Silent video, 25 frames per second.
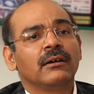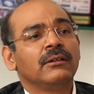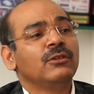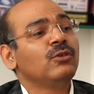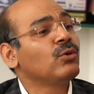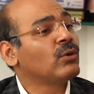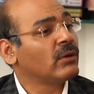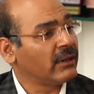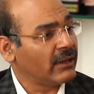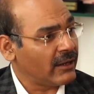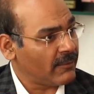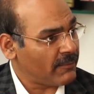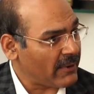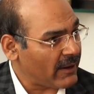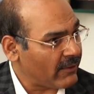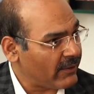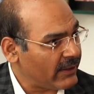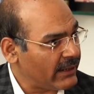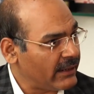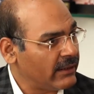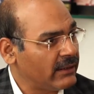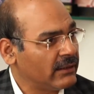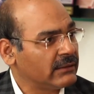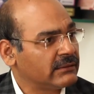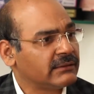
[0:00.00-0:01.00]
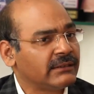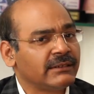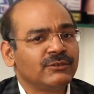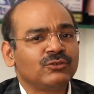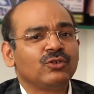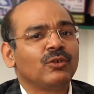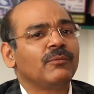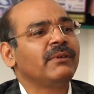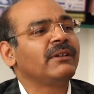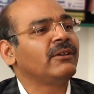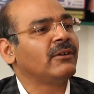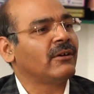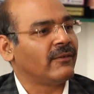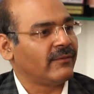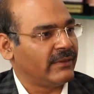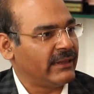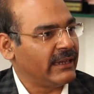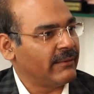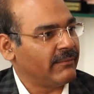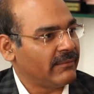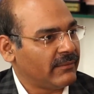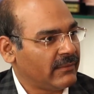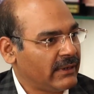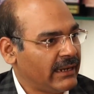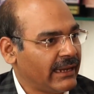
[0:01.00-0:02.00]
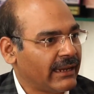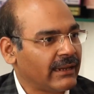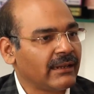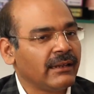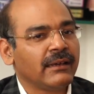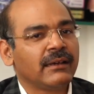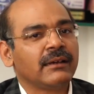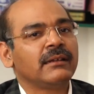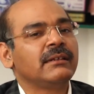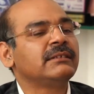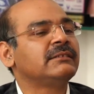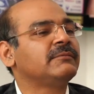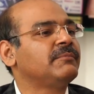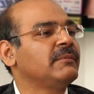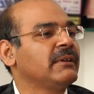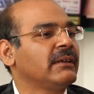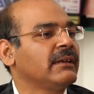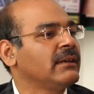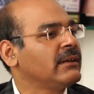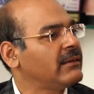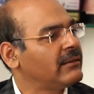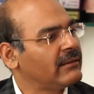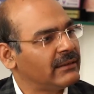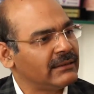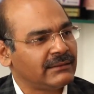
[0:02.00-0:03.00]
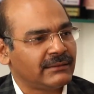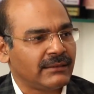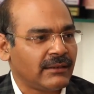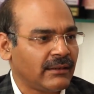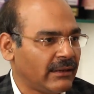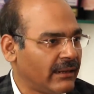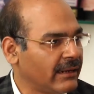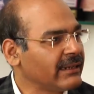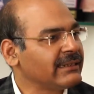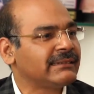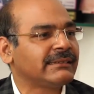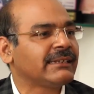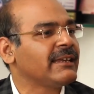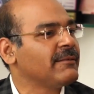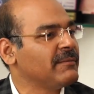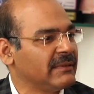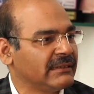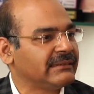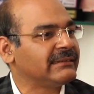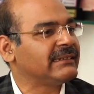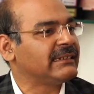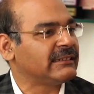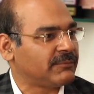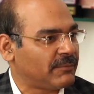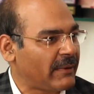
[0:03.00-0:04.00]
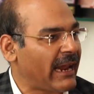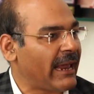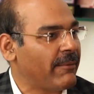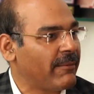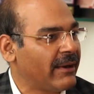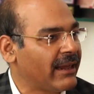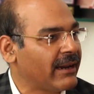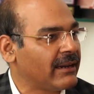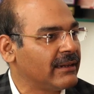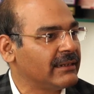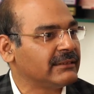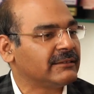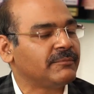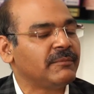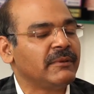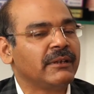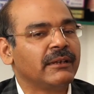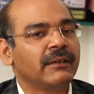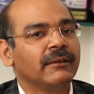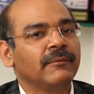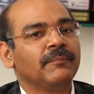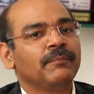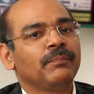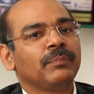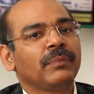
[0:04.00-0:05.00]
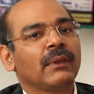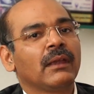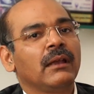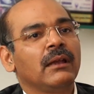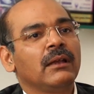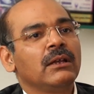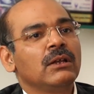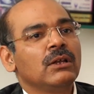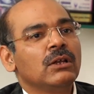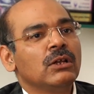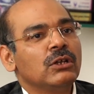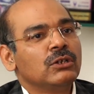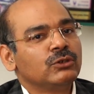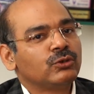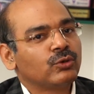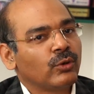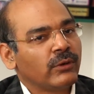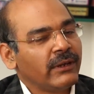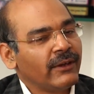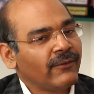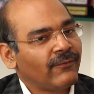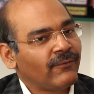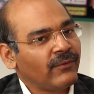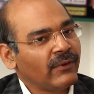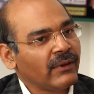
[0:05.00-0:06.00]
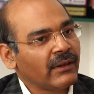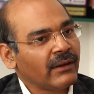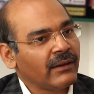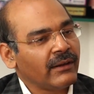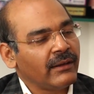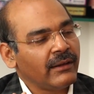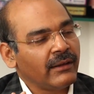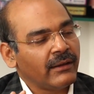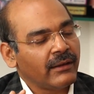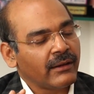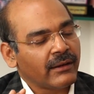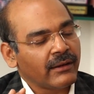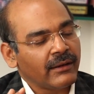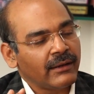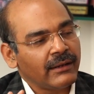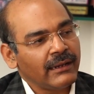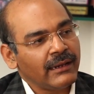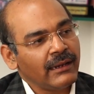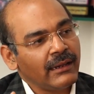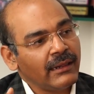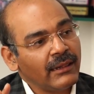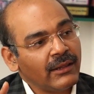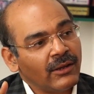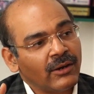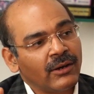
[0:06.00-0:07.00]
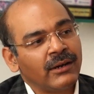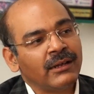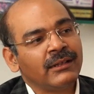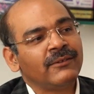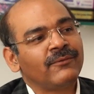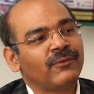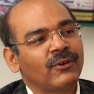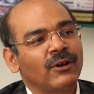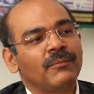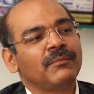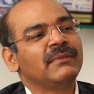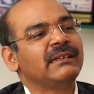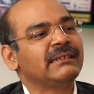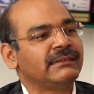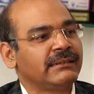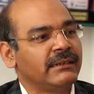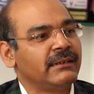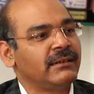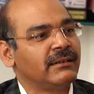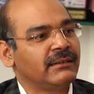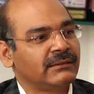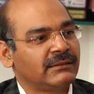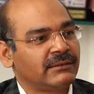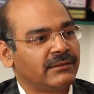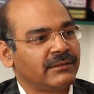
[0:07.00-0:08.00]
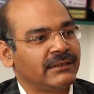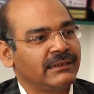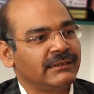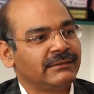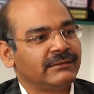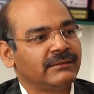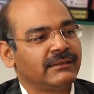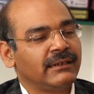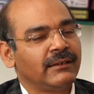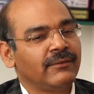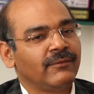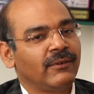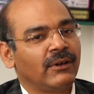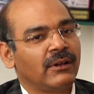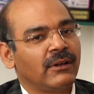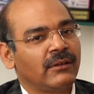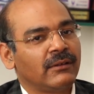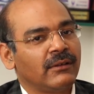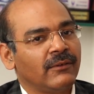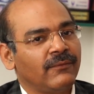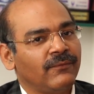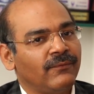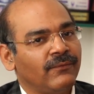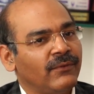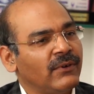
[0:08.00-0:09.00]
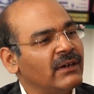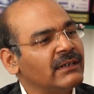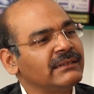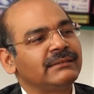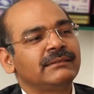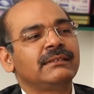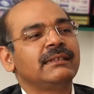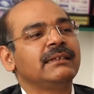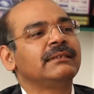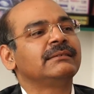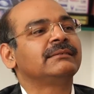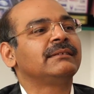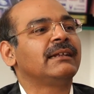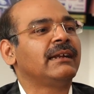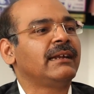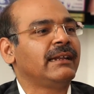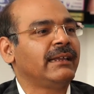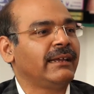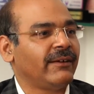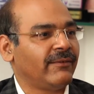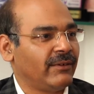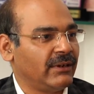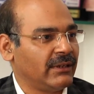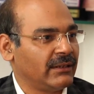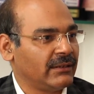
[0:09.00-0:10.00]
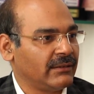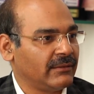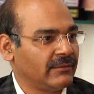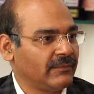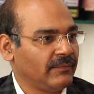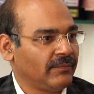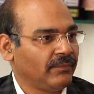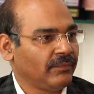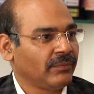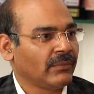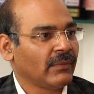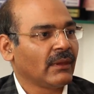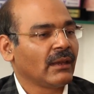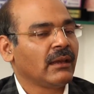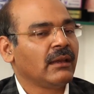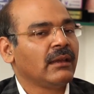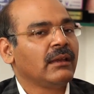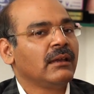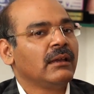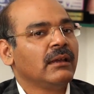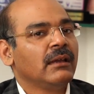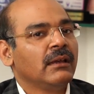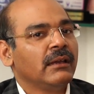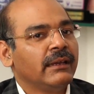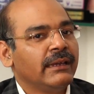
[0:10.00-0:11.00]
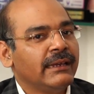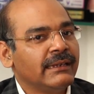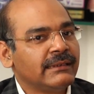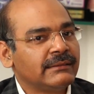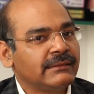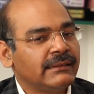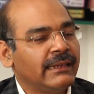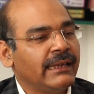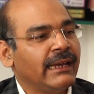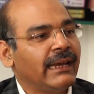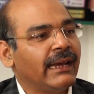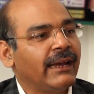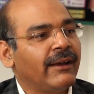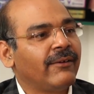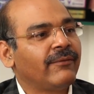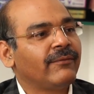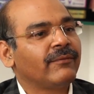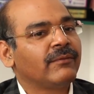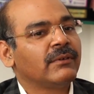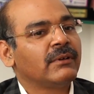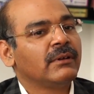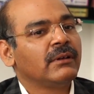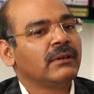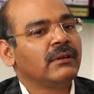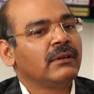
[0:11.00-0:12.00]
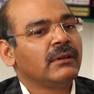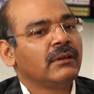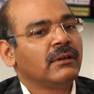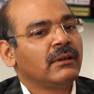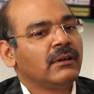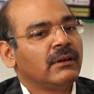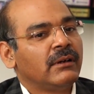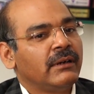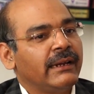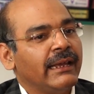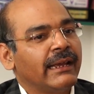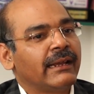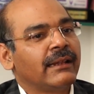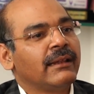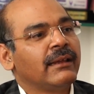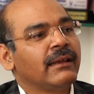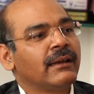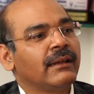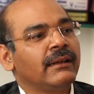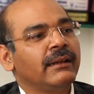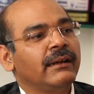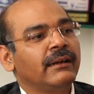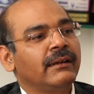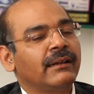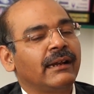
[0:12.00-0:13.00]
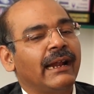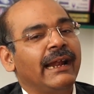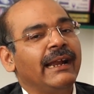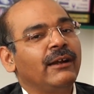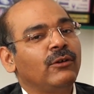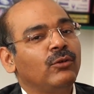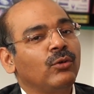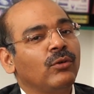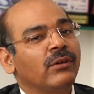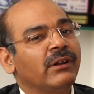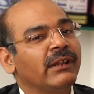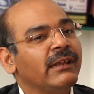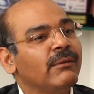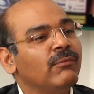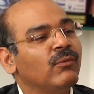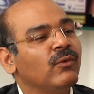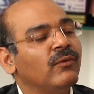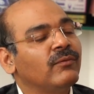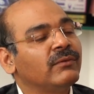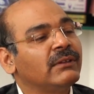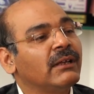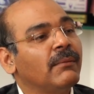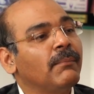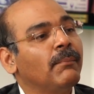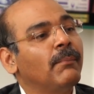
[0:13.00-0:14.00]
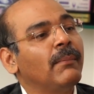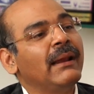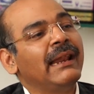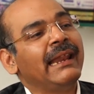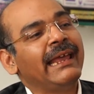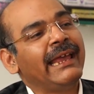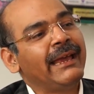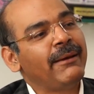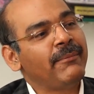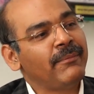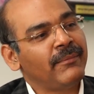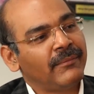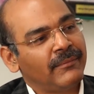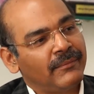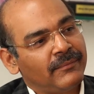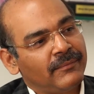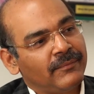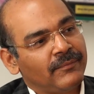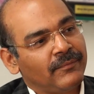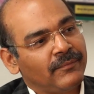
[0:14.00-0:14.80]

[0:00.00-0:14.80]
nuclear power industry, so many of them, technically speaking, it's a risky business primarily speaking. So if we really learn from these industries, then one of the first things that they have done is they have technically tried to remove the blame